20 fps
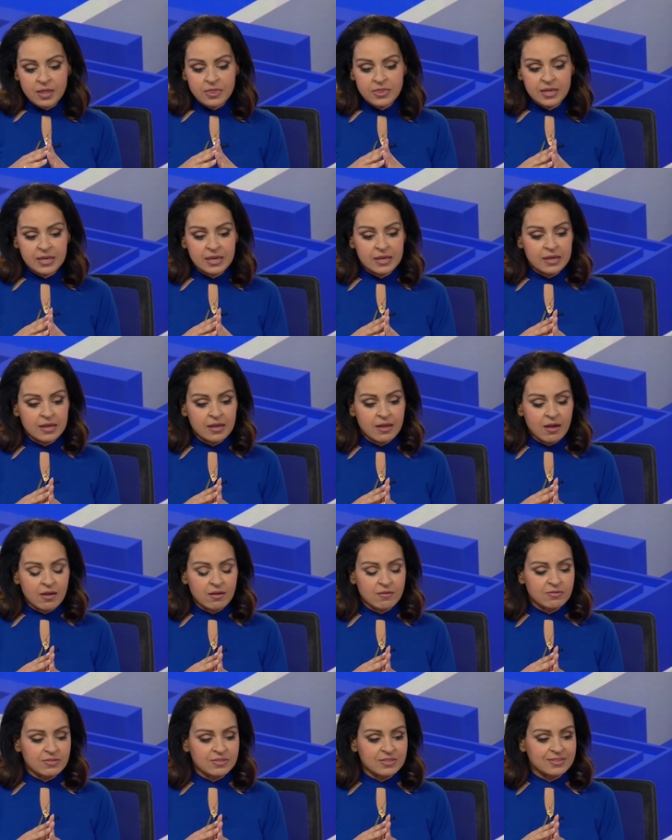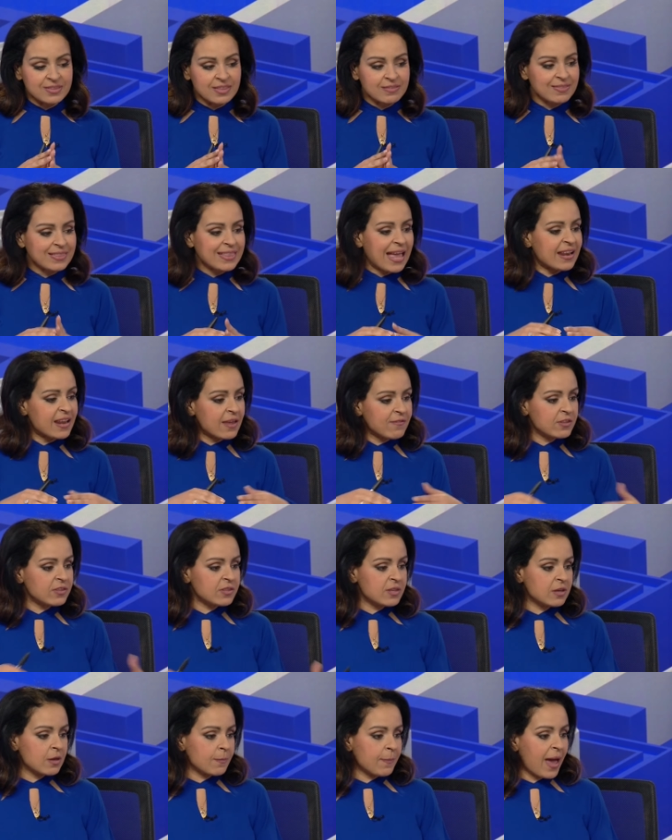The they never
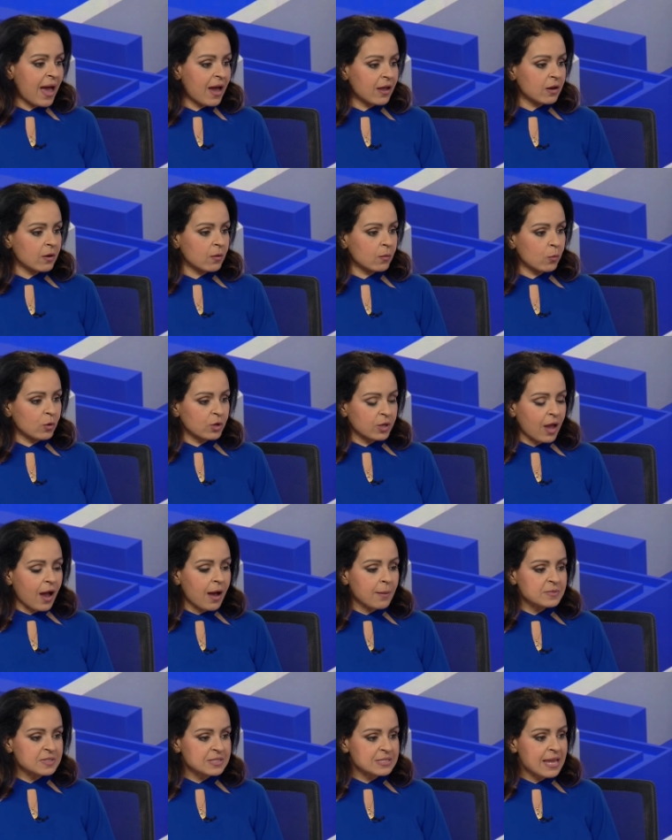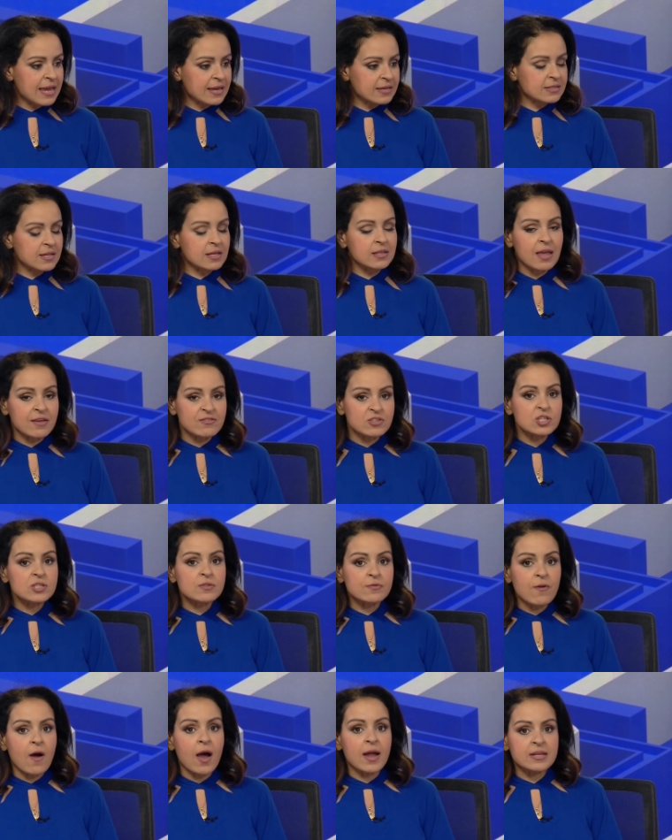think about what comes next. And they're
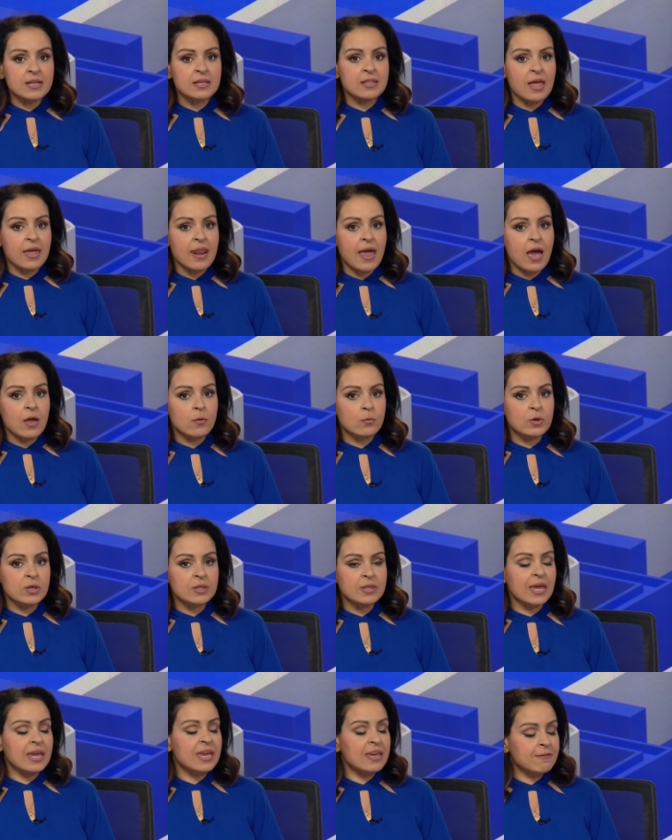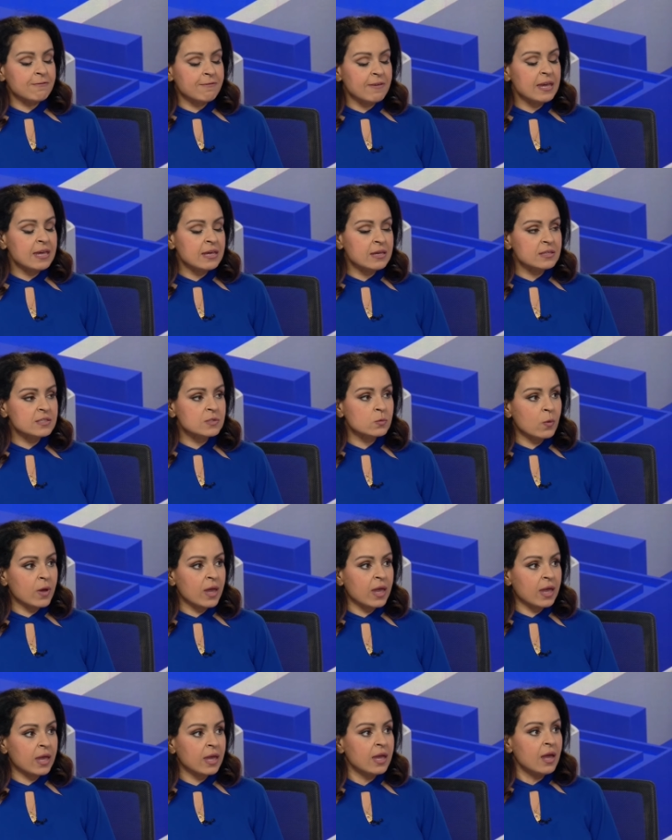just finding that out with EVs,
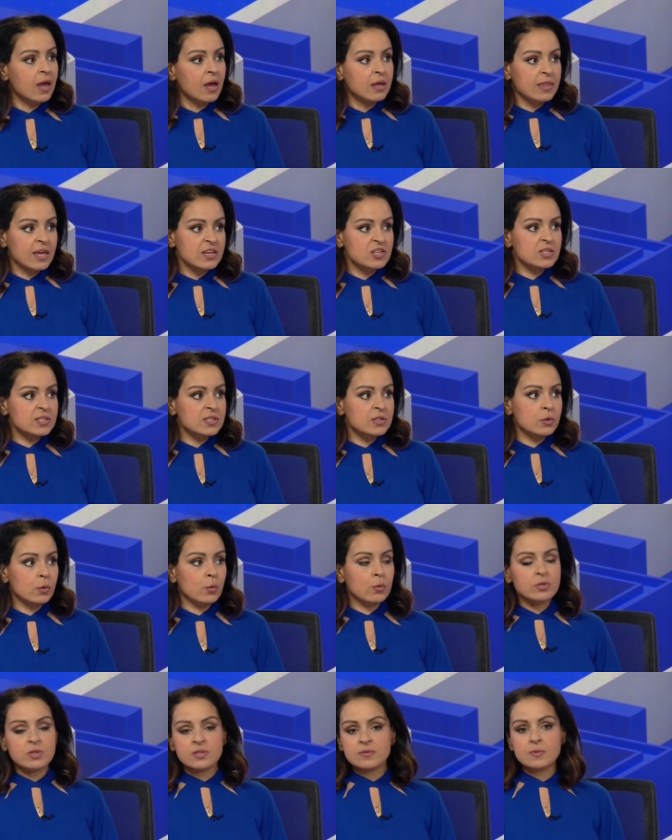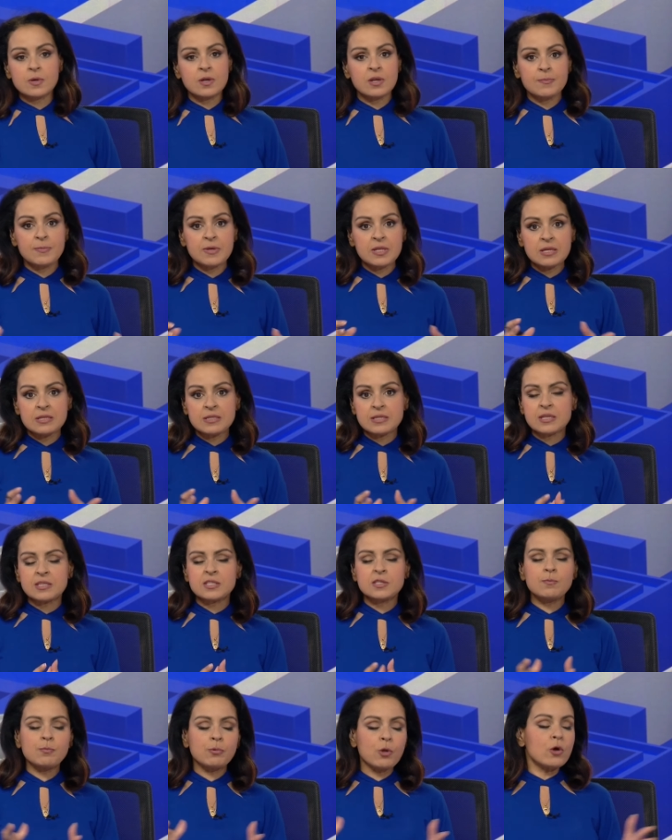where they just thought there's going to be this
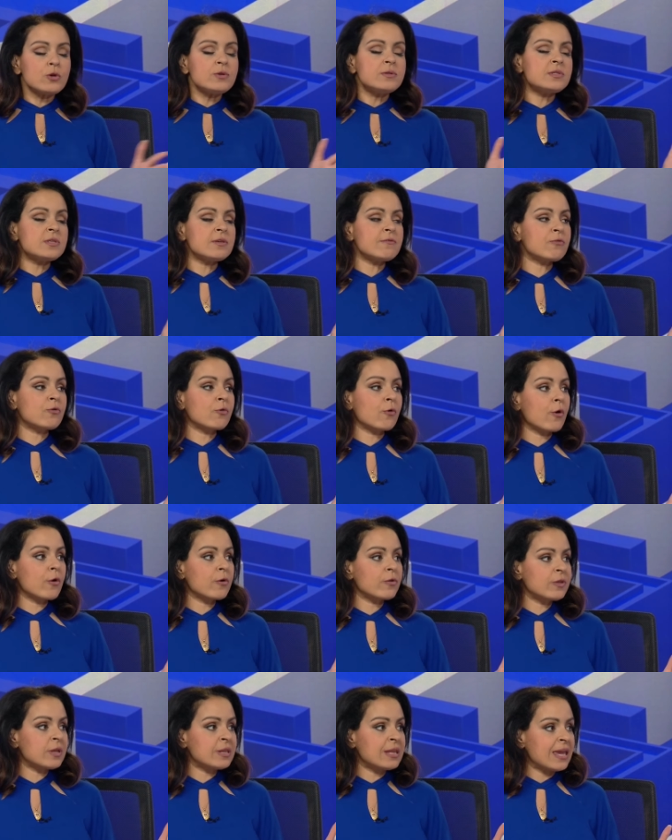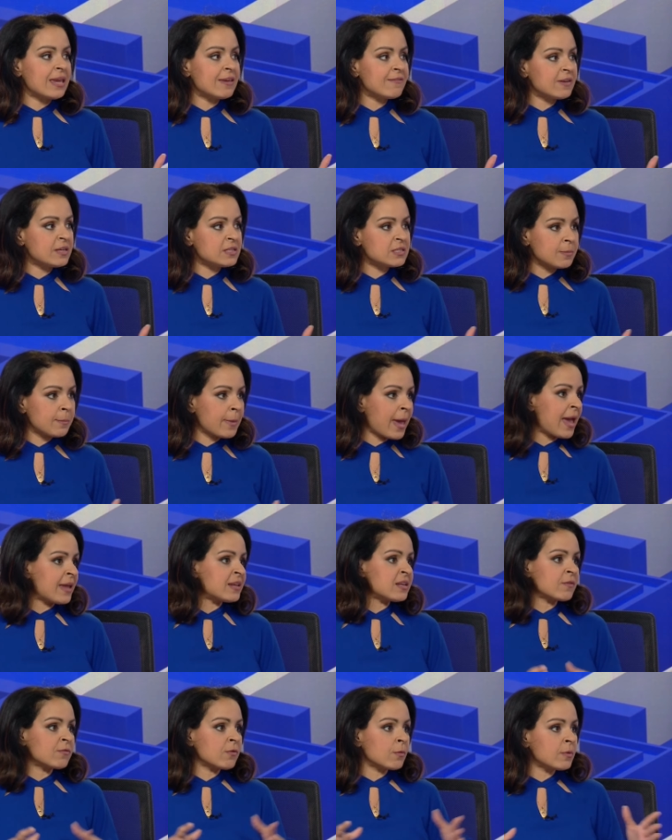explosive growth in EV
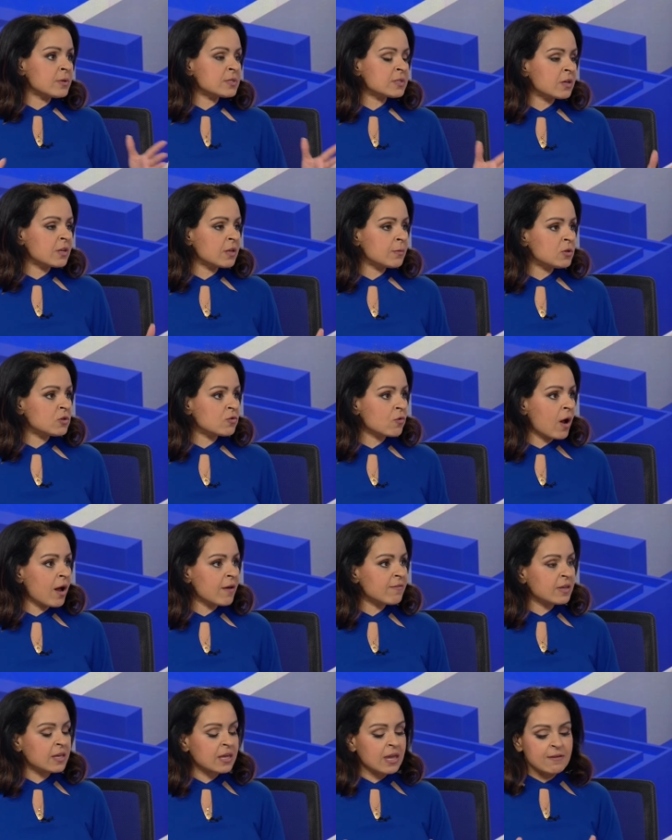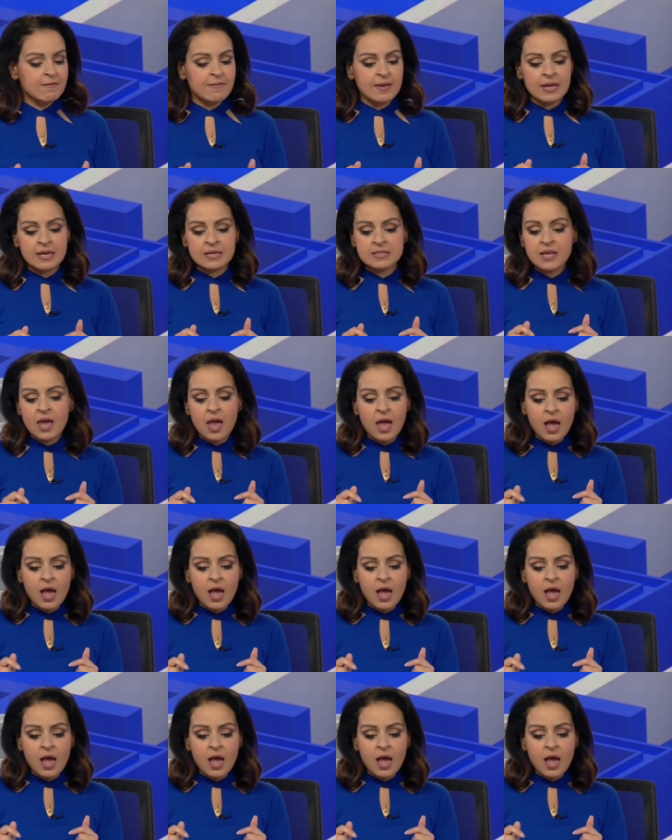demand. Everyone's going to be driving EVs.